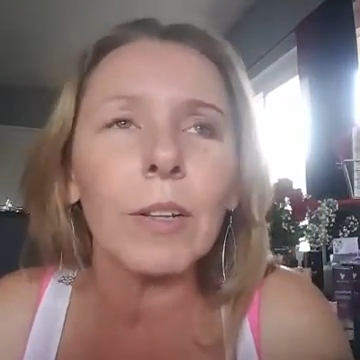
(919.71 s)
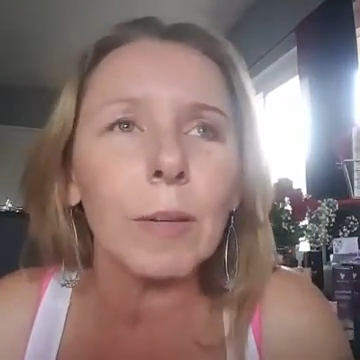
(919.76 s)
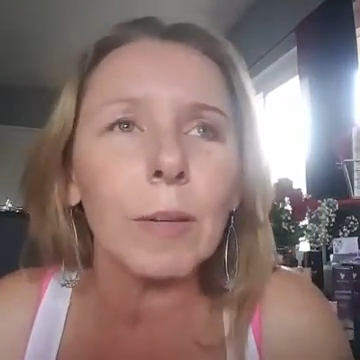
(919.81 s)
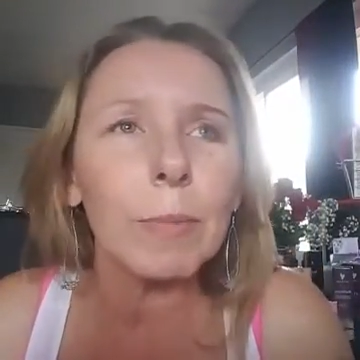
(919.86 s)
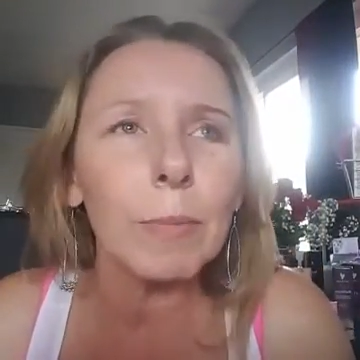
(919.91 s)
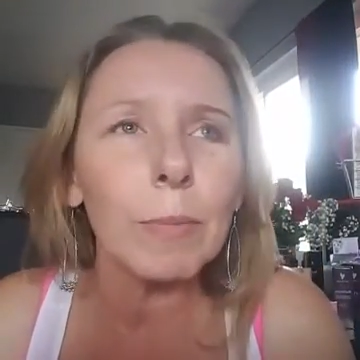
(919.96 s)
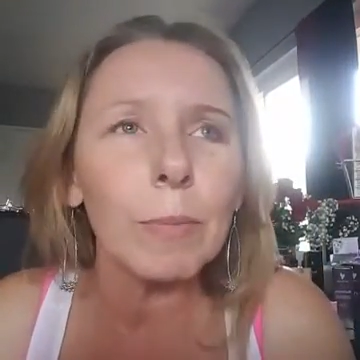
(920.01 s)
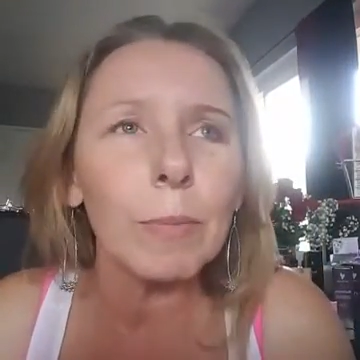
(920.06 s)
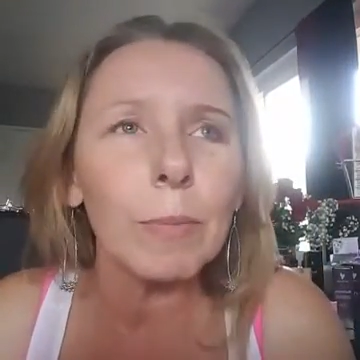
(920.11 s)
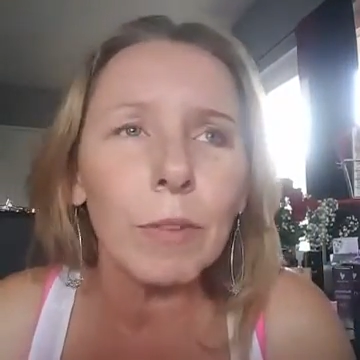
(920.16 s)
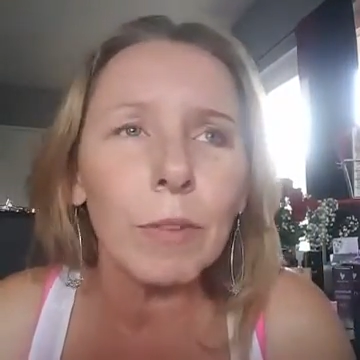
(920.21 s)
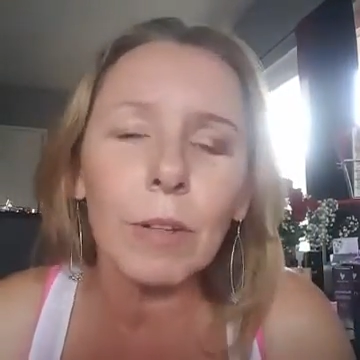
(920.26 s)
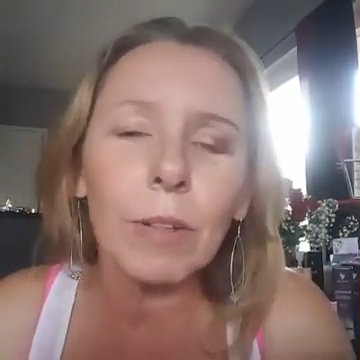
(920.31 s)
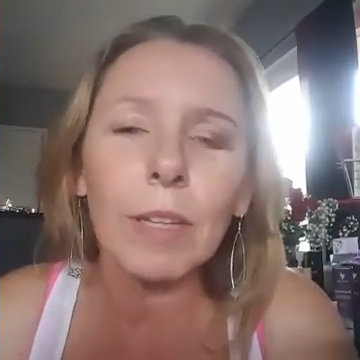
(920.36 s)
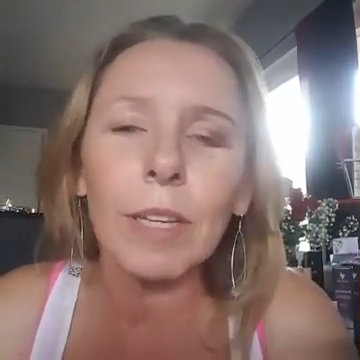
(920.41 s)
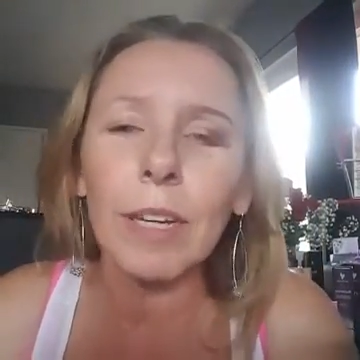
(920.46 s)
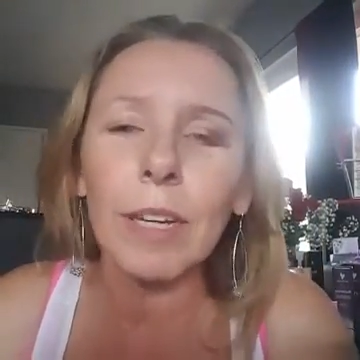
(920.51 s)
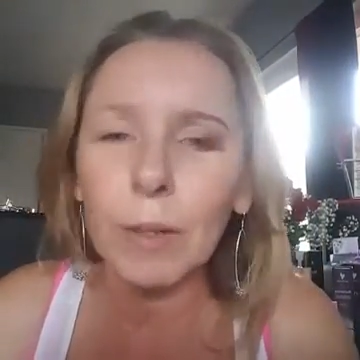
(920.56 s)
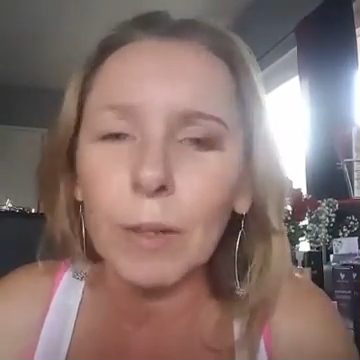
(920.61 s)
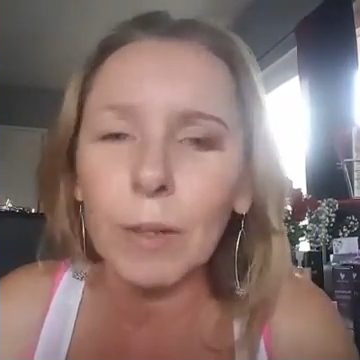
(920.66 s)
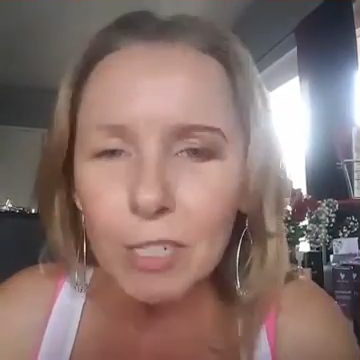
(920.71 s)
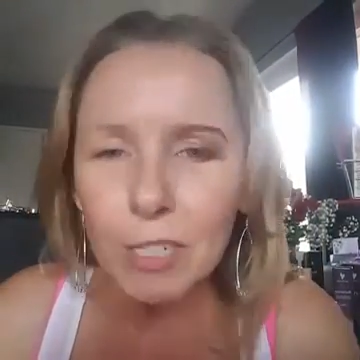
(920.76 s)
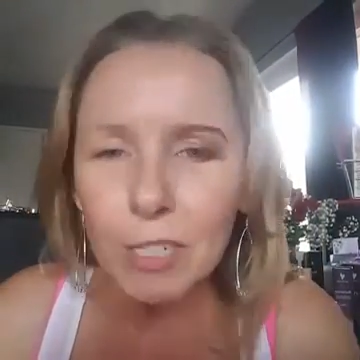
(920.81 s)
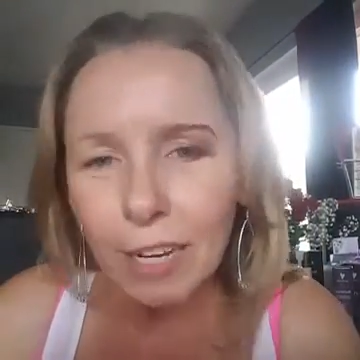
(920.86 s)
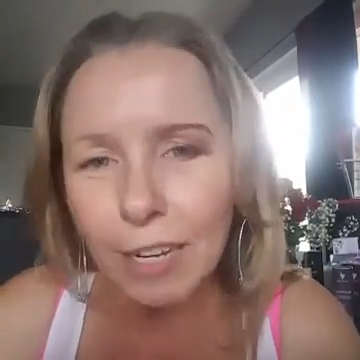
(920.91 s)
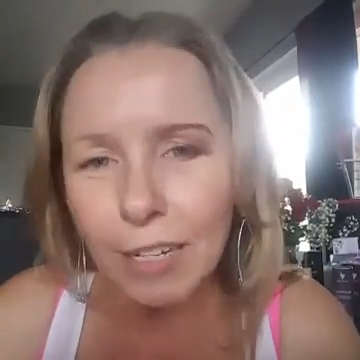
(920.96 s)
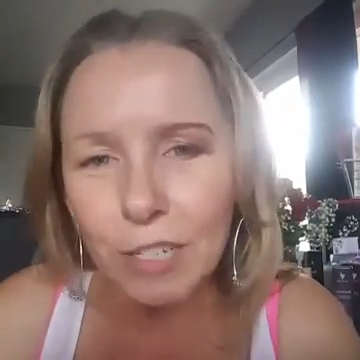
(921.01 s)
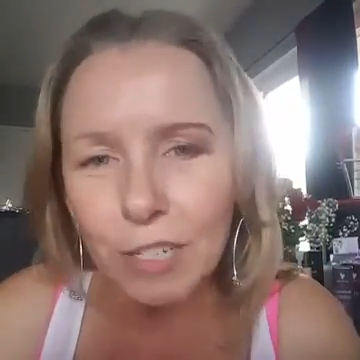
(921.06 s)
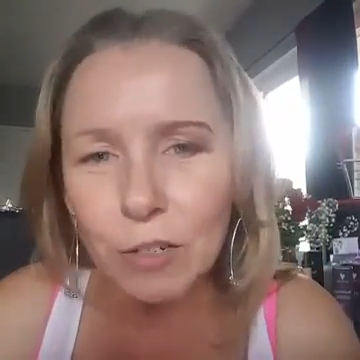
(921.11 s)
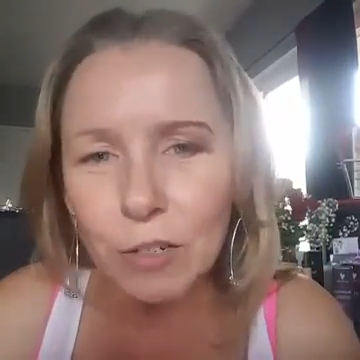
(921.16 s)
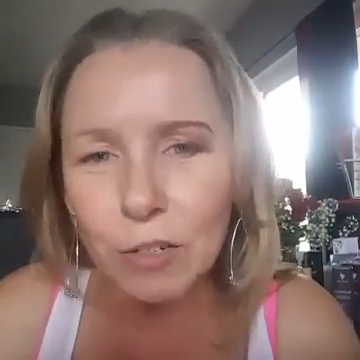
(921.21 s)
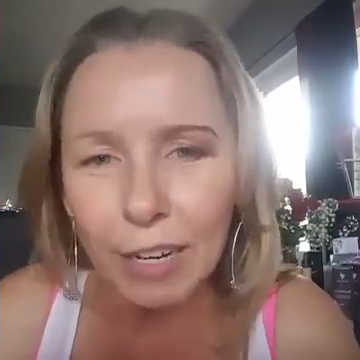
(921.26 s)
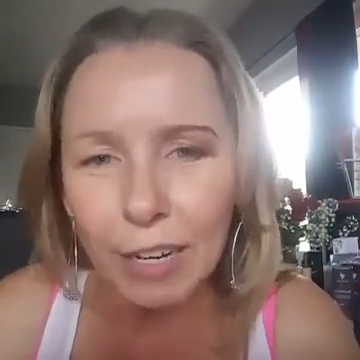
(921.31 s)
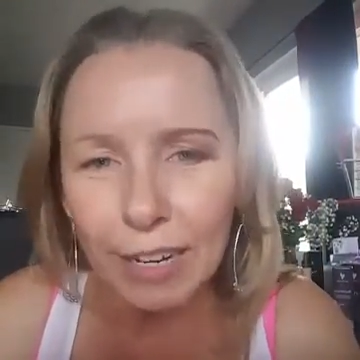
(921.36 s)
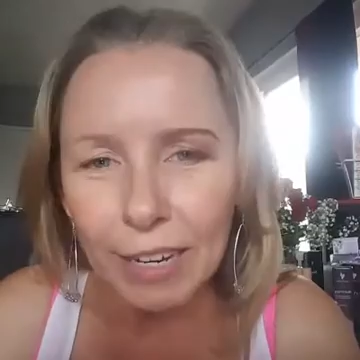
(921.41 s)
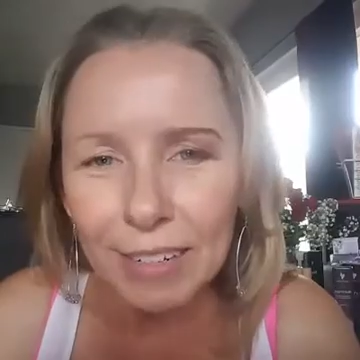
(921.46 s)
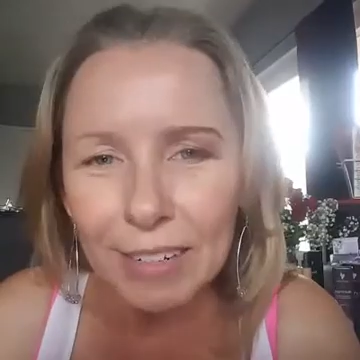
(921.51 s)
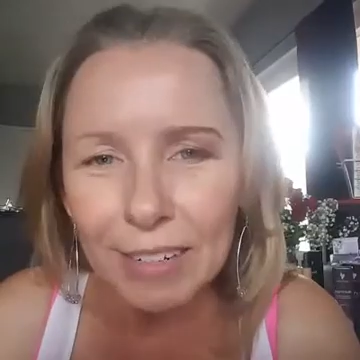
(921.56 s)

People who have curly hair wish they had straight.